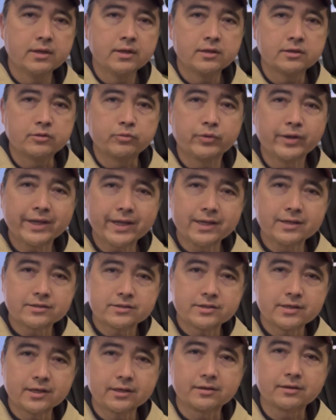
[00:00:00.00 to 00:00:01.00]
The weekend
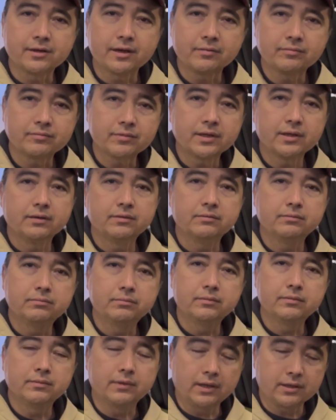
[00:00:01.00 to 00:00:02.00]
is here. I'm getting
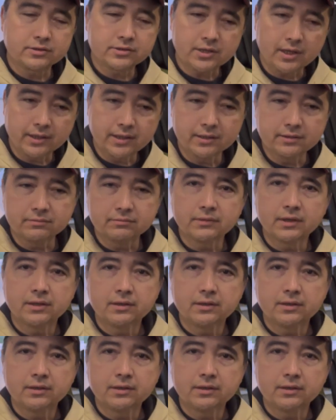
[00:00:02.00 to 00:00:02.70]
excited.